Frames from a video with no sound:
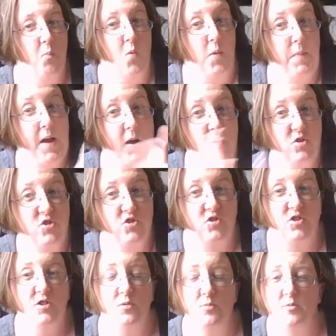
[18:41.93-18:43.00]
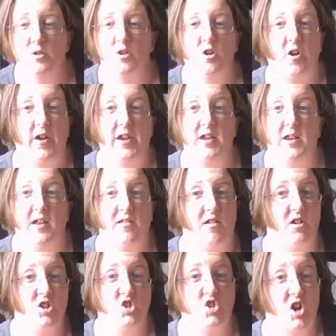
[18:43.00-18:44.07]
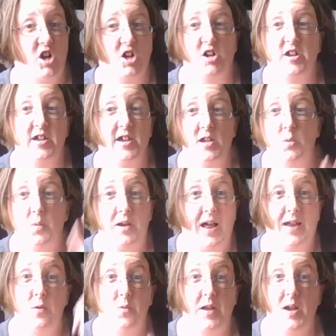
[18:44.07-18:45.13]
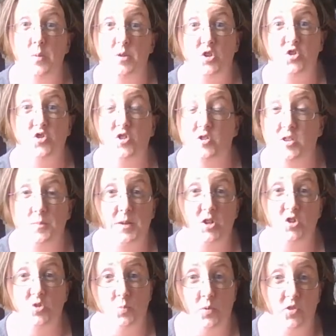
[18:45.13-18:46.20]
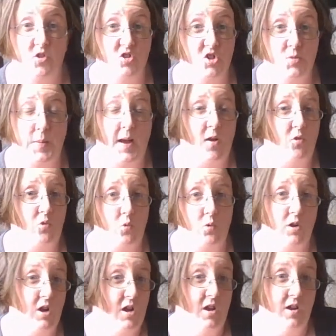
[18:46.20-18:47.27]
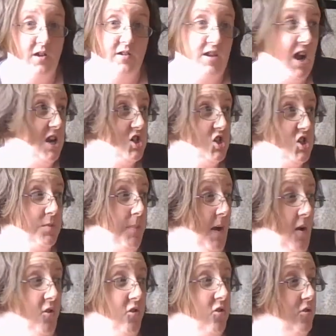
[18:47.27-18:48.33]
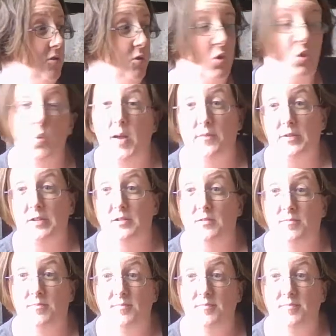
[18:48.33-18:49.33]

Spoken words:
More power to you. Great. As long as you're not hurting anyone. I don't care what you do in the bedroom with your spouse or not your spouse or whoever.